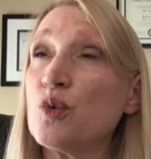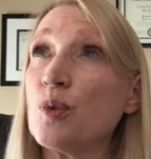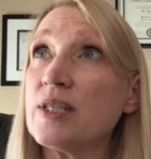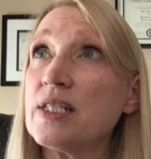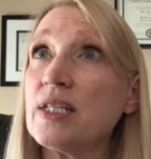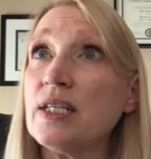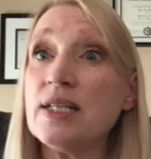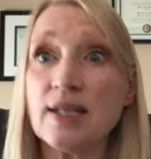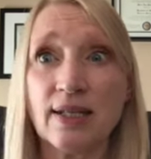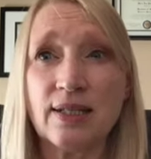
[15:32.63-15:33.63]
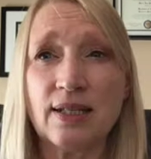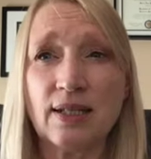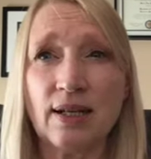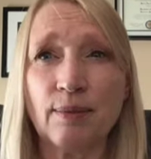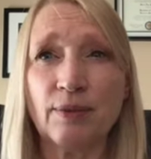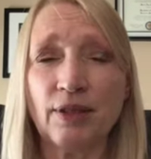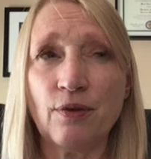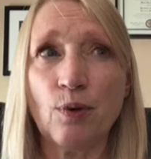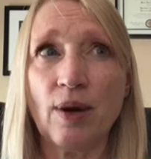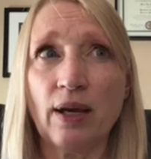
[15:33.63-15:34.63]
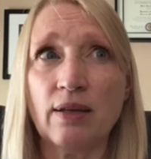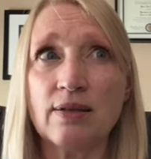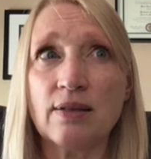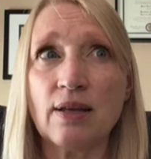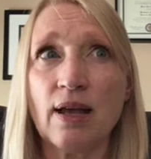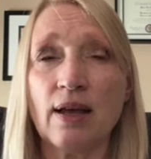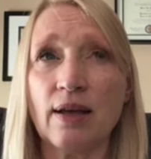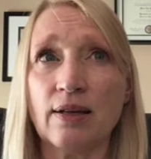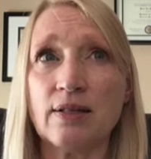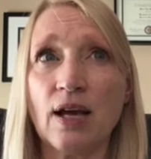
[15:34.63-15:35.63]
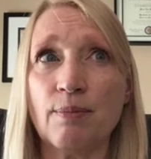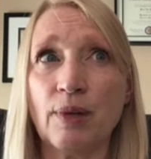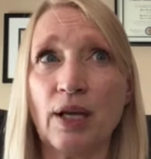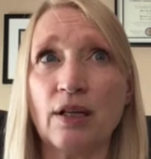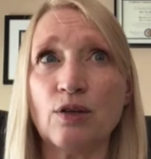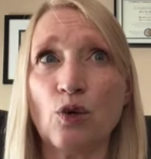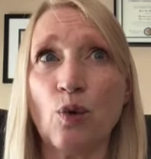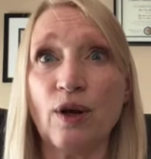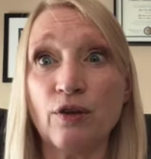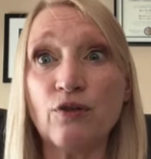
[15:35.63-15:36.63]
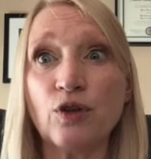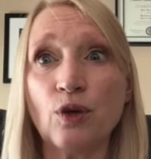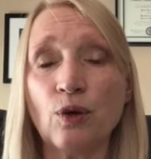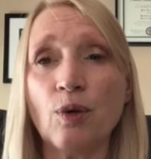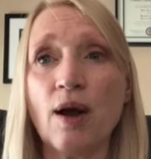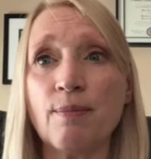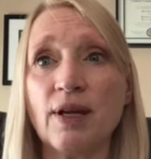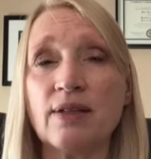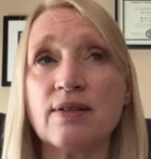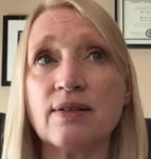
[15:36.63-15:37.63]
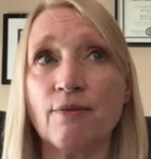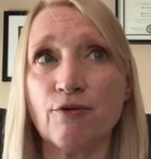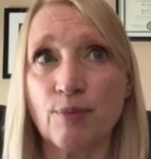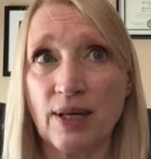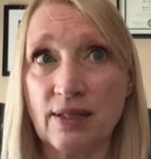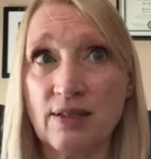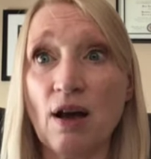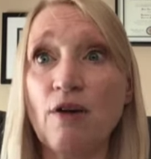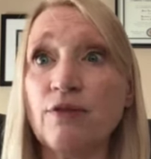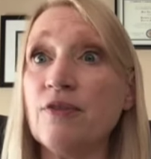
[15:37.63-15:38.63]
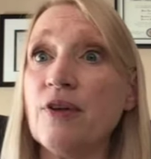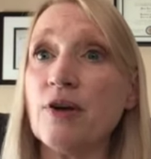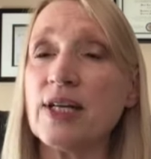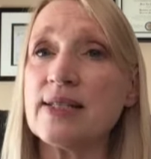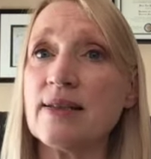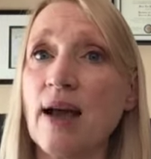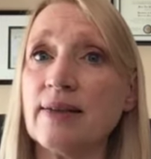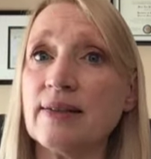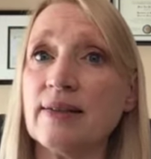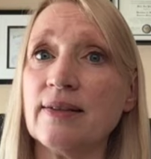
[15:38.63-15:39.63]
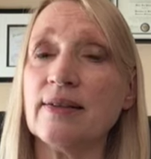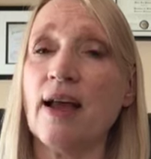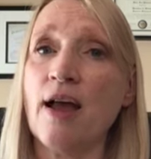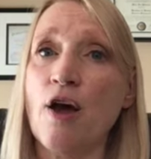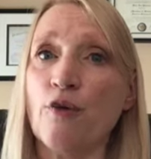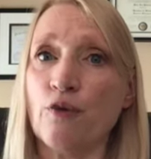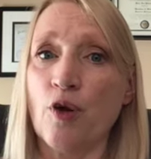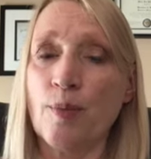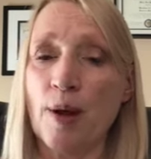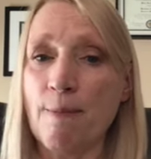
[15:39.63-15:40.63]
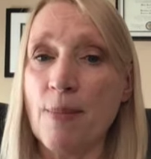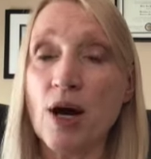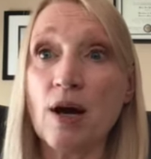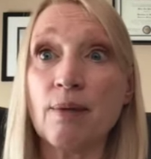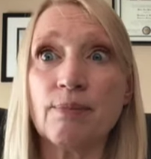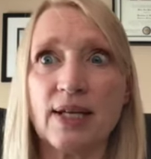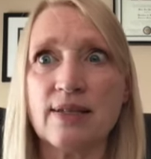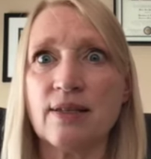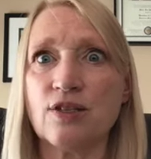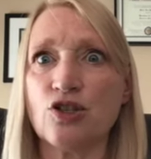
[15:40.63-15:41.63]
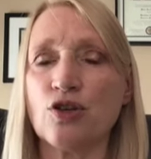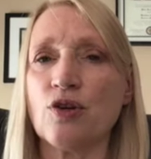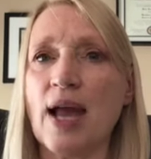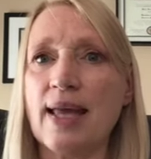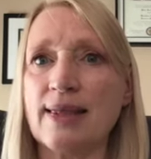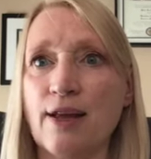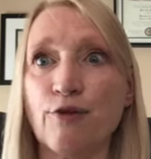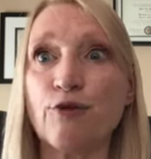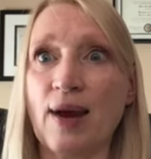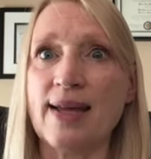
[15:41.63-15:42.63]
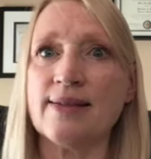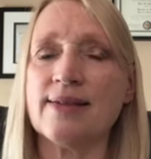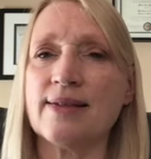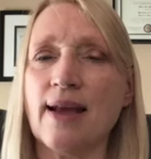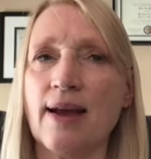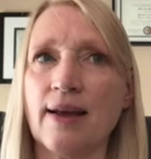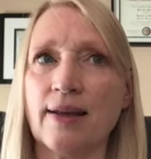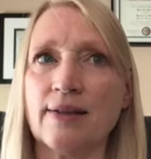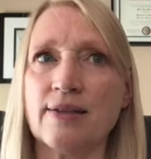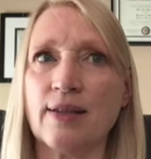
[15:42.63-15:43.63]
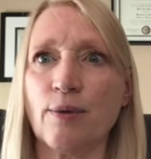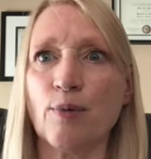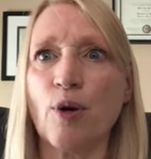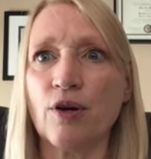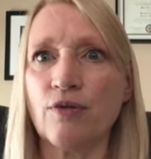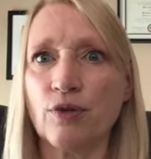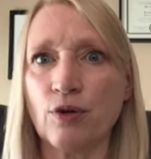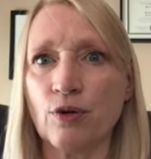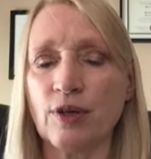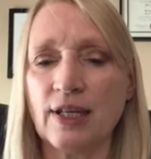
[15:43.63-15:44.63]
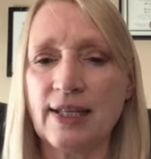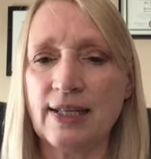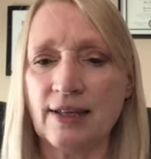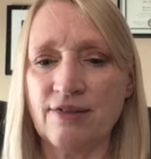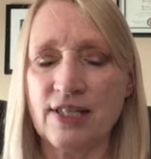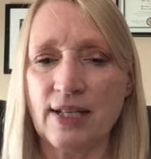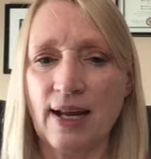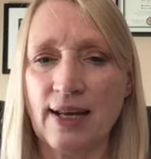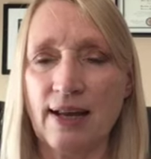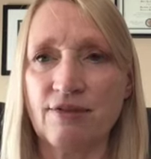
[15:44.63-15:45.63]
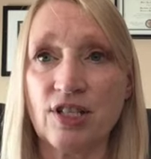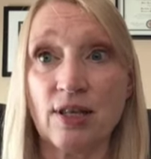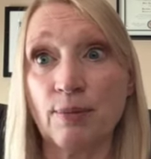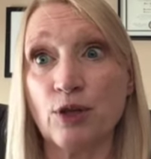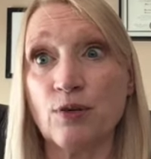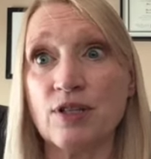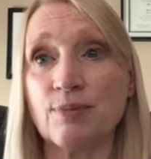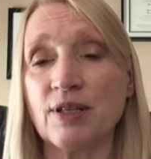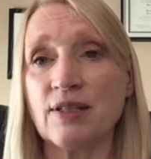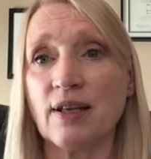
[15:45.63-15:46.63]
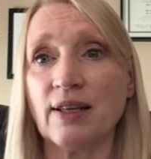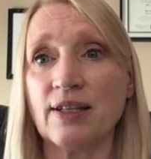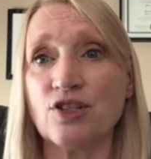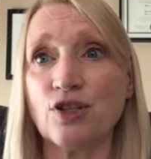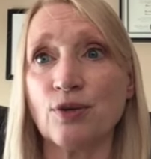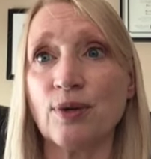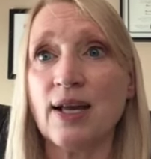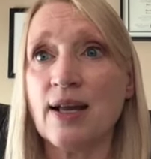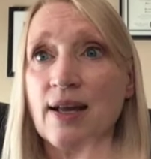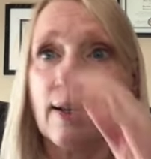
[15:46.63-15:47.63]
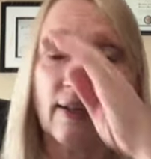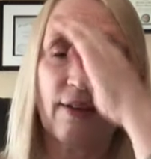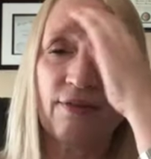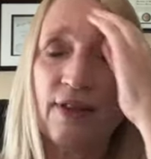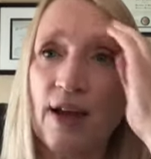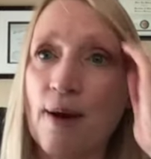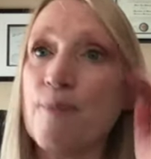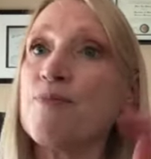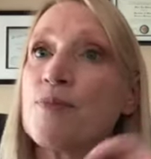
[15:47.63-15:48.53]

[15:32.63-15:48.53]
2019 I believe it was, and I made quite a few. I made some for myself of varying sizes, for my mom, my sister, and then friends, and they were part of their gifts that I gave to them at Christmas. I like to give them